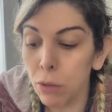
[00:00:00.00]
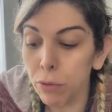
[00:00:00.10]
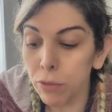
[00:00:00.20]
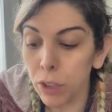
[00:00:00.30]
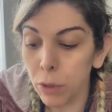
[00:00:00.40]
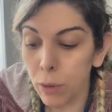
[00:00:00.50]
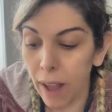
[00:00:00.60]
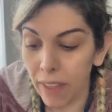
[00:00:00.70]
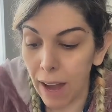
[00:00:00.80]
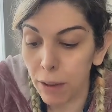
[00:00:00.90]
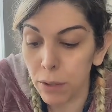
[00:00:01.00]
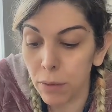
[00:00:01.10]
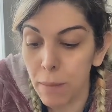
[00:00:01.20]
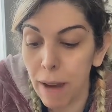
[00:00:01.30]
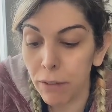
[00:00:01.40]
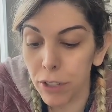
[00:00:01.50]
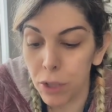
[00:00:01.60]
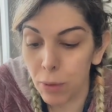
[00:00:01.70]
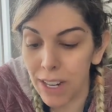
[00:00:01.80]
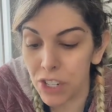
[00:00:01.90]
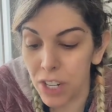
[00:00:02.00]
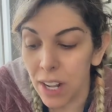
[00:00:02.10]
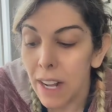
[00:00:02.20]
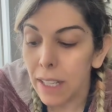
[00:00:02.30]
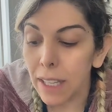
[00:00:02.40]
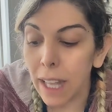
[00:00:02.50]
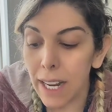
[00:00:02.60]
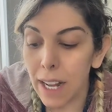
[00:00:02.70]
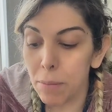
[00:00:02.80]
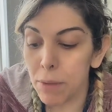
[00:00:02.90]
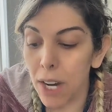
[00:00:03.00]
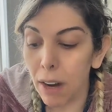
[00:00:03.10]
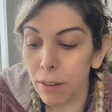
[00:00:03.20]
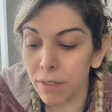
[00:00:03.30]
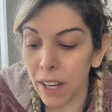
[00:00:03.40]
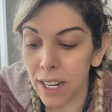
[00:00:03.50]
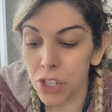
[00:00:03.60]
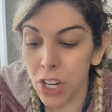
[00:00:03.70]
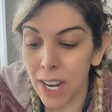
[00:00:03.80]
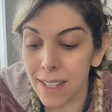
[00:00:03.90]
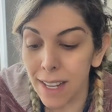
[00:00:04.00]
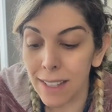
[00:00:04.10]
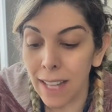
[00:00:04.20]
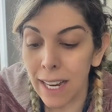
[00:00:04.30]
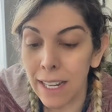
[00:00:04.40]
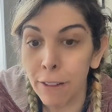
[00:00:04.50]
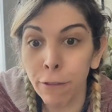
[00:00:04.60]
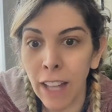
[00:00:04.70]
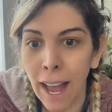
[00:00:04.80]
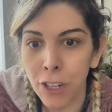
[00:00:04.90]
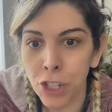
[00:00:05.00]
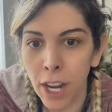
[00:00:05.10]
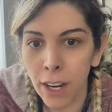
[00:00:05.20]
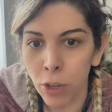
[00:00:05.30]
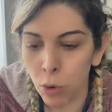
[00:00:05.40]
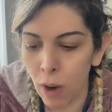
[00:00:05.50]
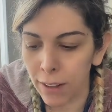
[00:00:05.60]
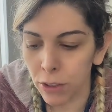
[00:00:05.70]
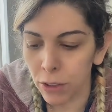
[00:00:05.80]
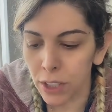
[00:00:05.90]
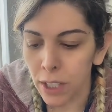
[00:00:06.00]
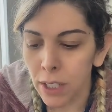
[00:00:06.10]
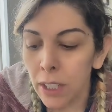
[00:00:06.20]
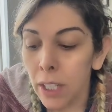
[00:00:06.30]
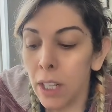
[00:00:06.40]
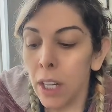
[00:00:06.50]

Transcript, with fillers: Snow flew at the house from every direction, lighting up terrifying shades as lightning flashed and crackled.